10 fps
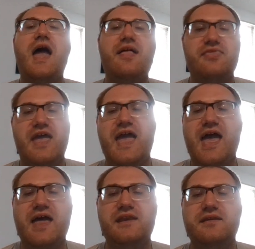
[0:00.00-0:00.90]
And
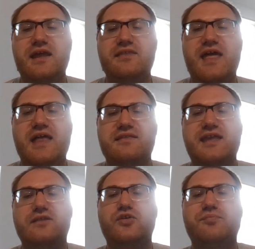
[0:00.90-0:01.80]
then
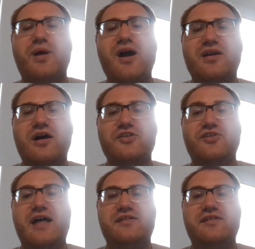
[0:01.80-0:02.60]
St. Louis Park also